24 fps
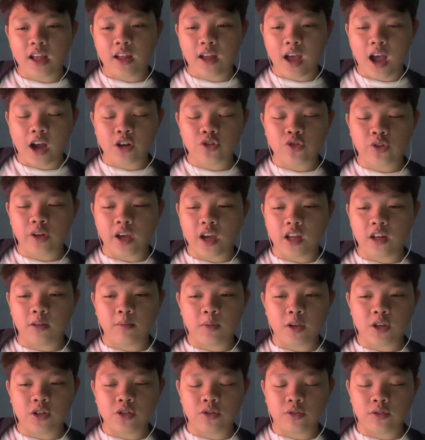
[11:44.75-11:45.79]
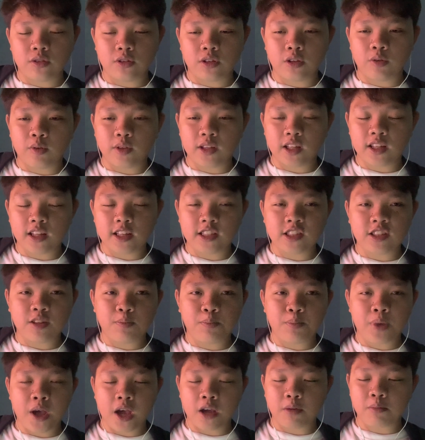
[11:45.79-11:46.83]
actual animation, the one that has the
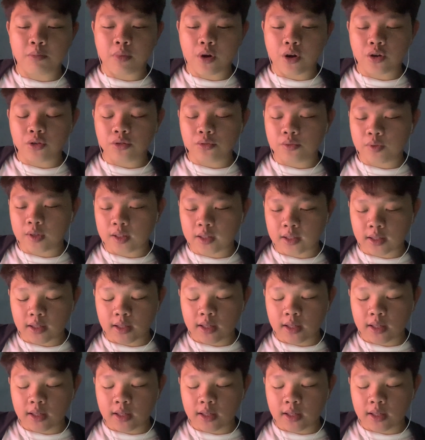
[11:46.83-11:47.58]
peg bar to it,